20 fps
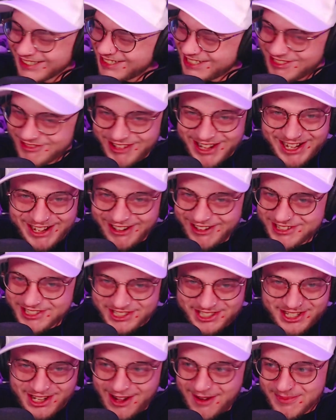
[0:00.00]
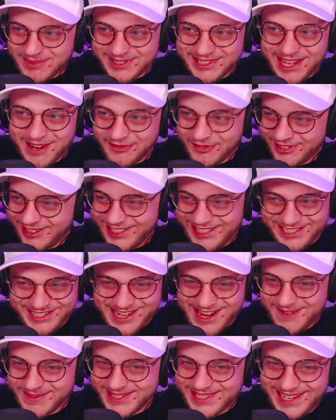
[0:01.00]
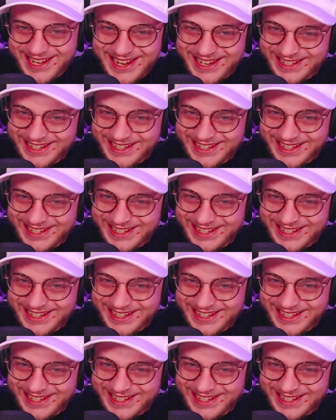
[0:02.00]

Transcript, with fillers: Drakeo just comes differently, you know what I'm saying?